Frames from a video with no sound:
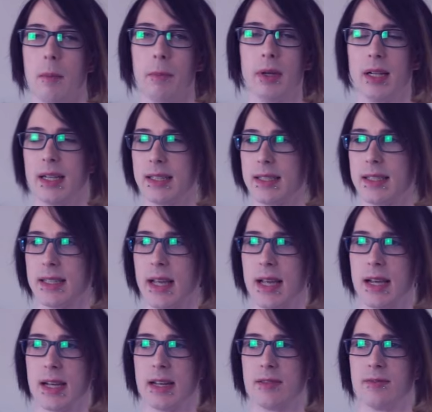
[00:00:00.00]
But let's
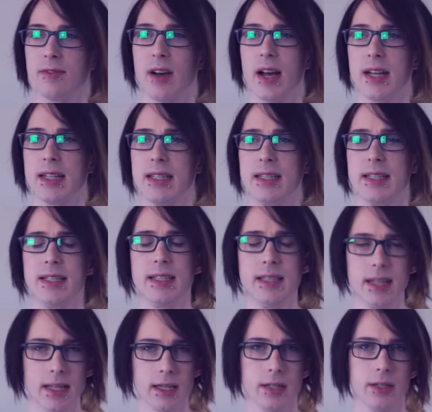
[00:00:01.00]
say if I
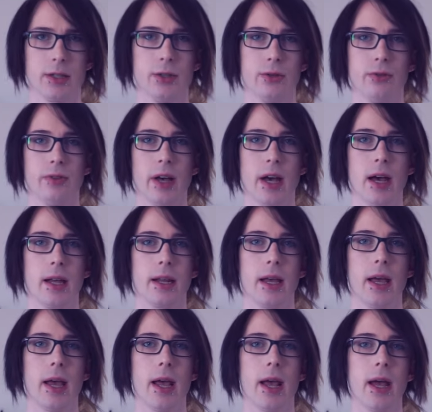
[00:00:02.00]
didn't do that
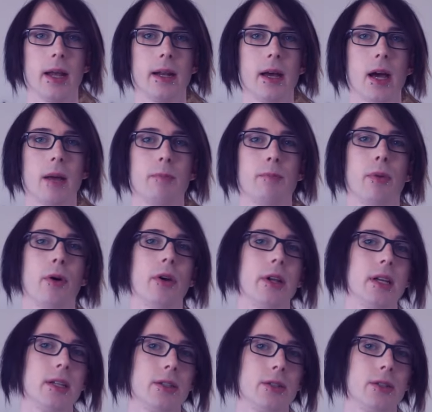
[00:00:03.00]
and I bought